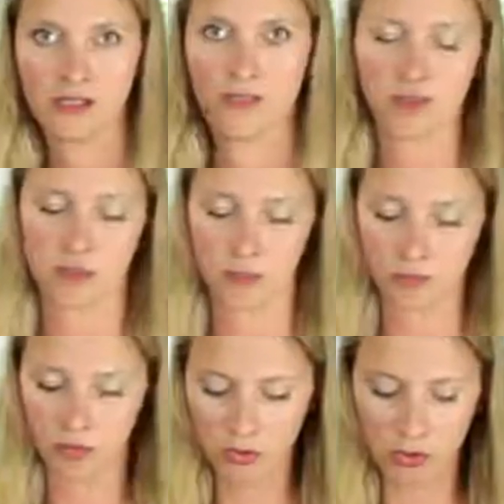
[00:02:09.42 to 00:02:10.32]

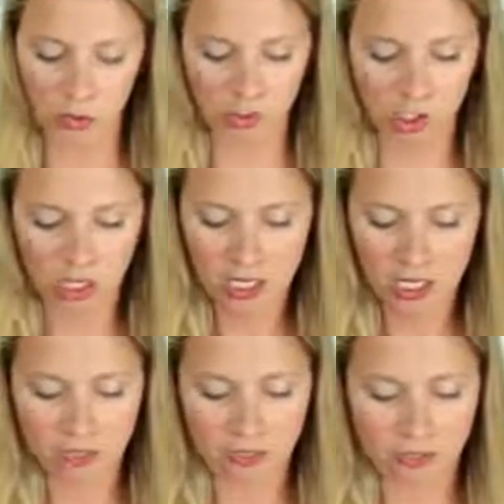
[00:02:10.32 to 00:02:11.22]
YouTuber,
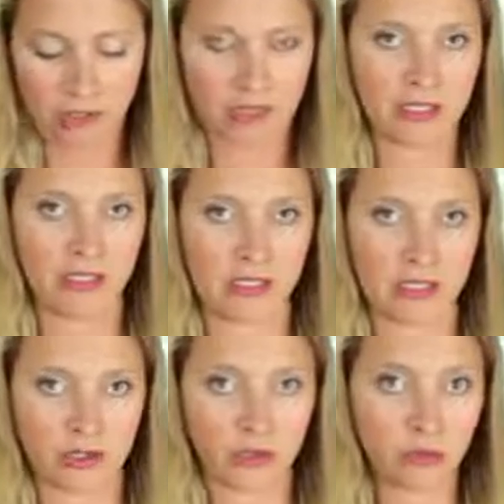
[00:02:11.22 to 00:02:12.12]
that requested
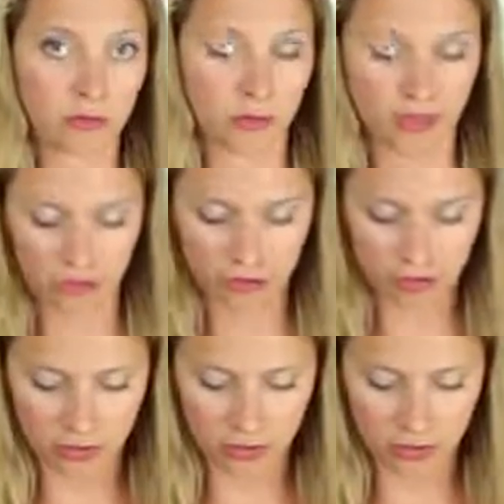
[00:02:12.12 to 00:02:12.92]
gluten-free desserts.